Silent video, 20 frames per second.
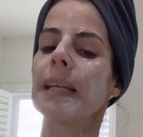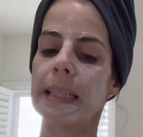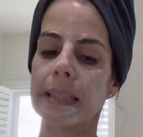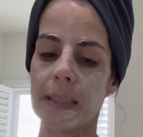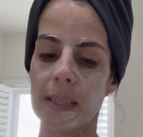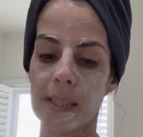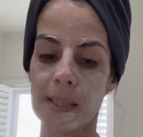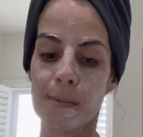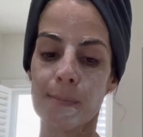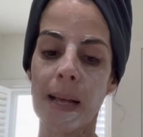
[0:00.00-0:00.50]

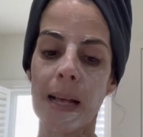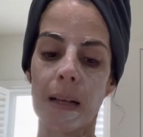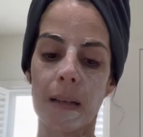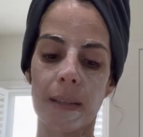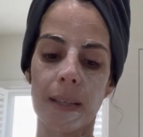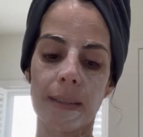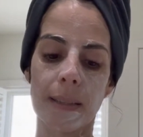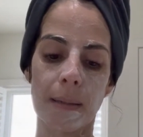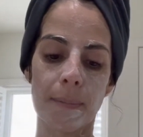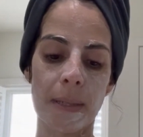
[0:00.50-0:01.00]
the smell
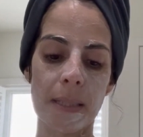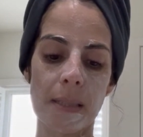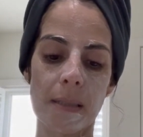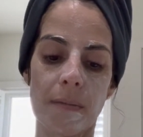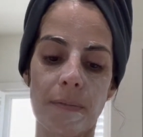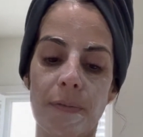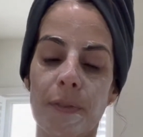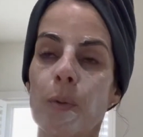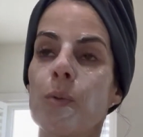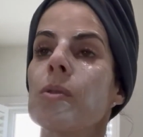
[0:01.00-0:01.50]
that they must
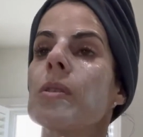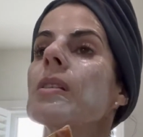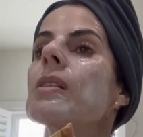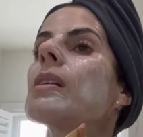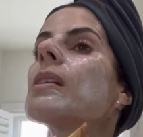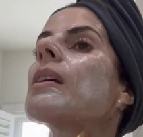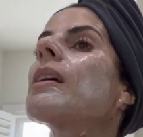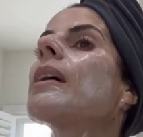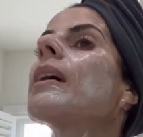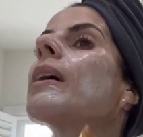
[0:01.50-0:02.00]
infuse into
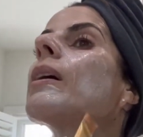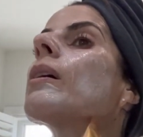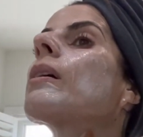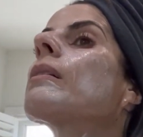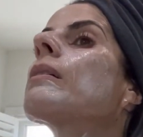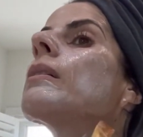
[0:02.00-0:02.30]
the air